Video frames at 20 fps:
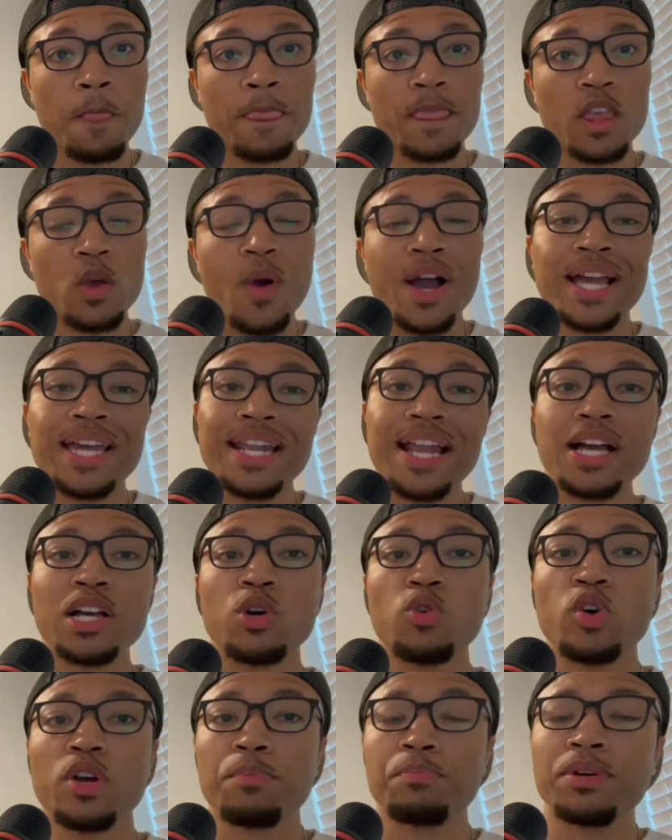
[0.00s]
Why can't I
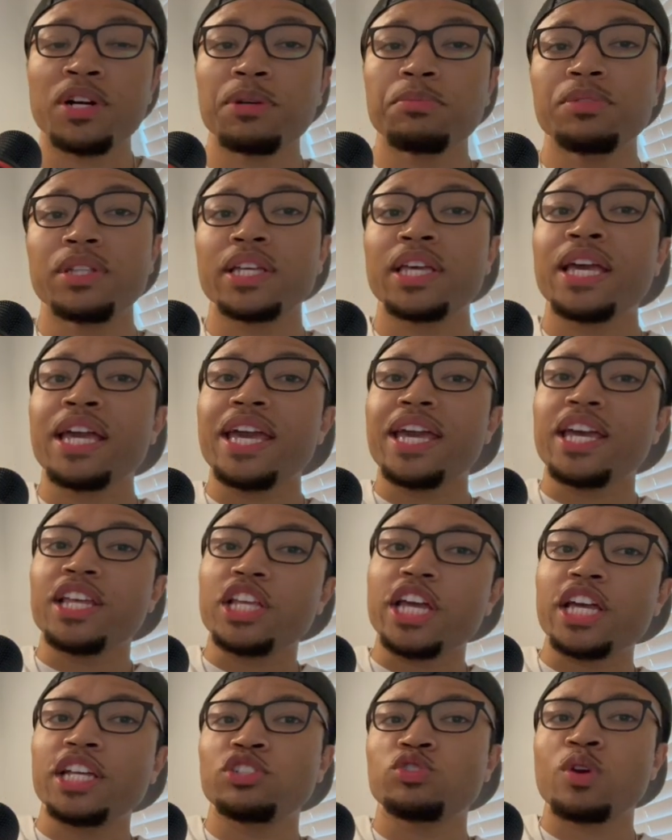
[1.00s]
go in public
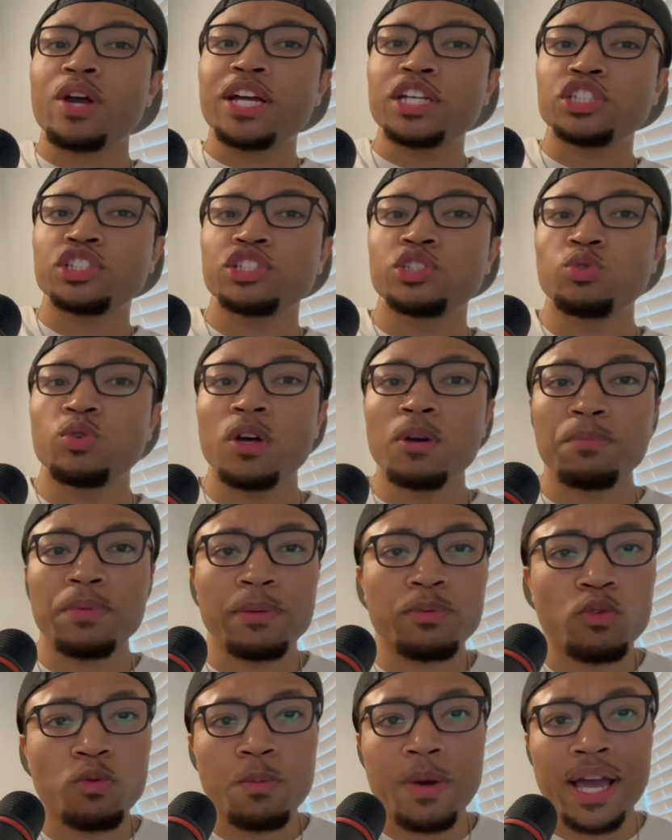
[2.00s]
and try and shoot up
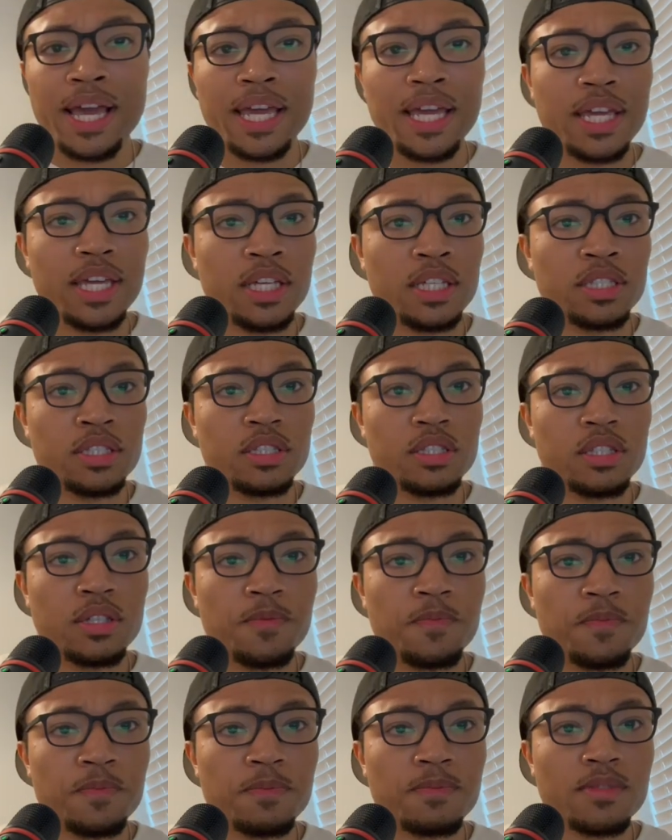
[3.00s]
people with my hands?
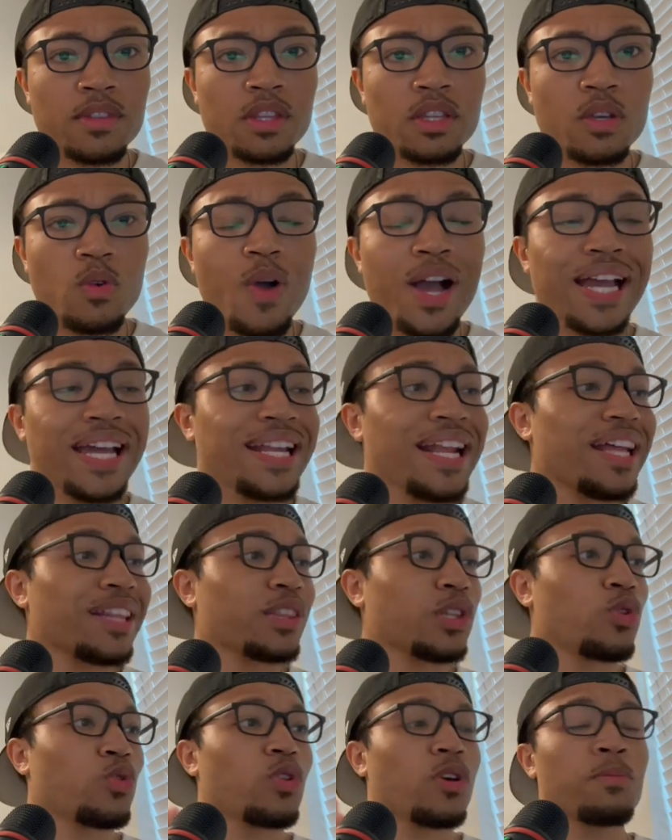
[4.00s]
Why can't I
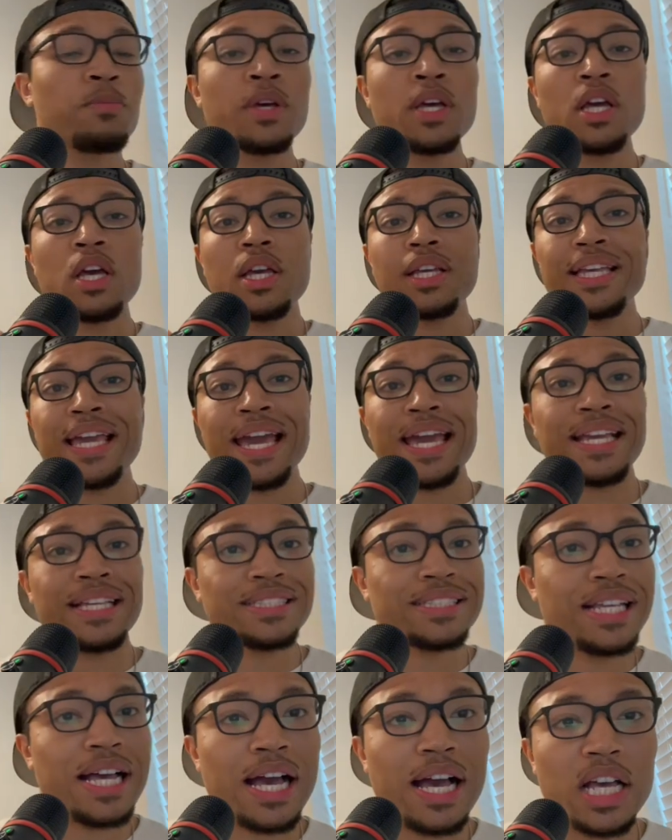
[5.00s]
throw up gang
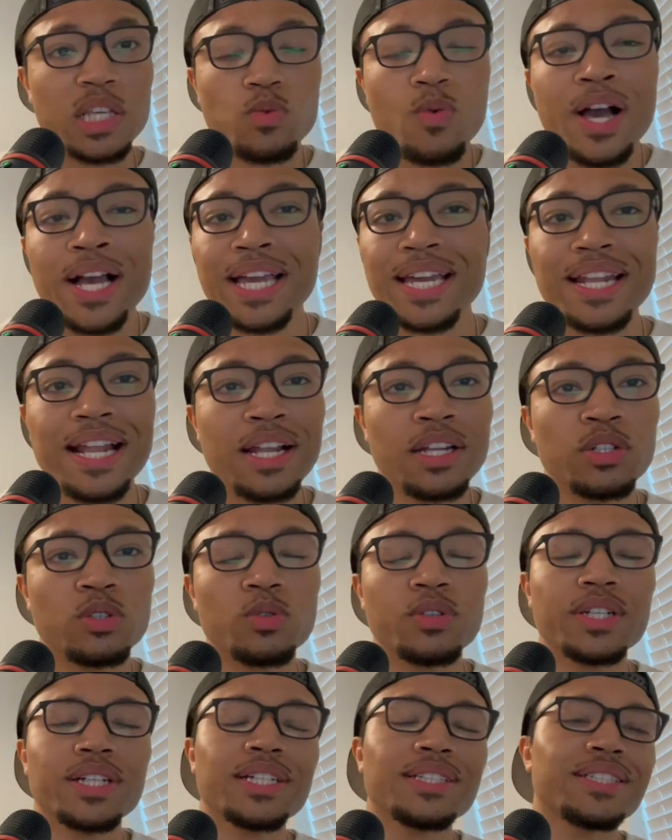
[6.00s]
signs? Why can't I do
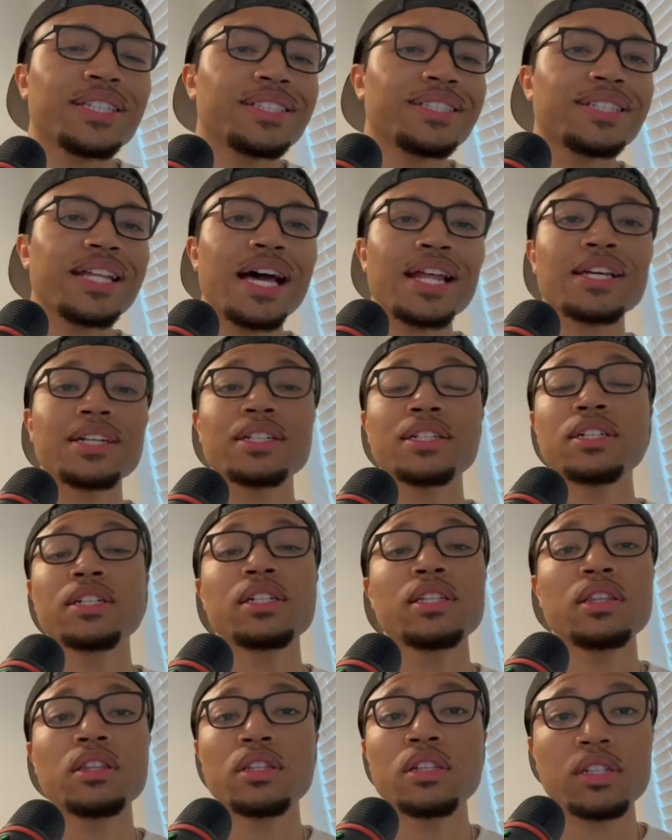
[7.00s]
it? Because it's not a
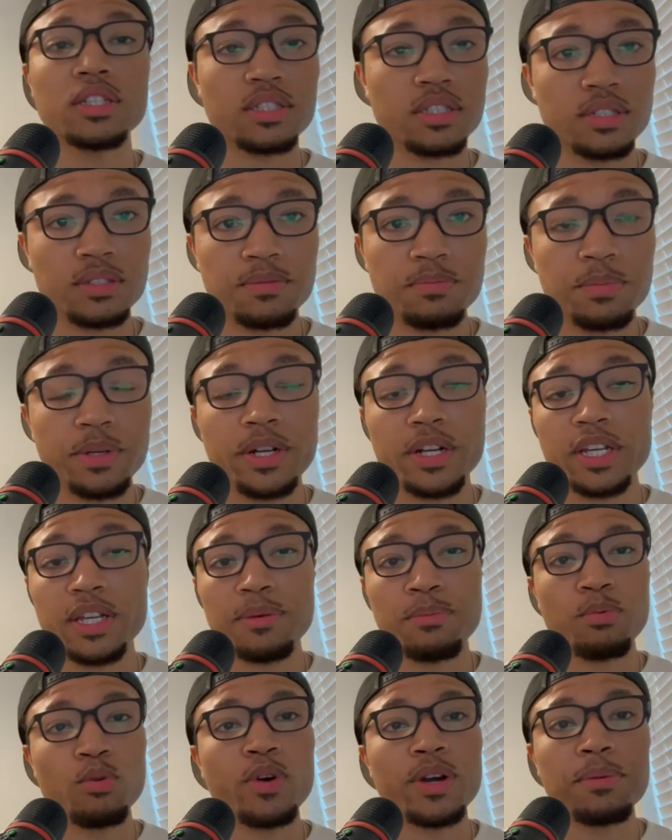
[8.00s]
good look.
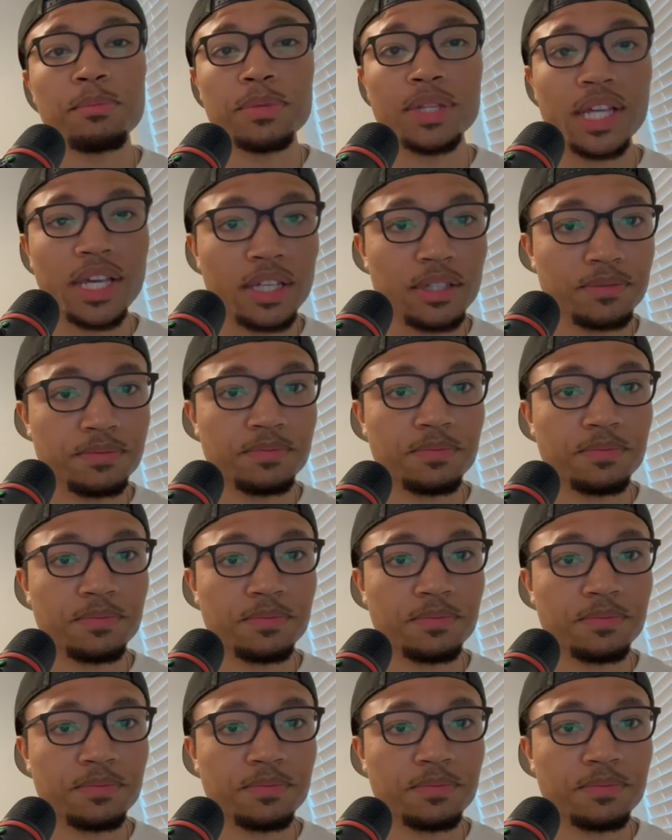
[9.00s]
Period, point blank.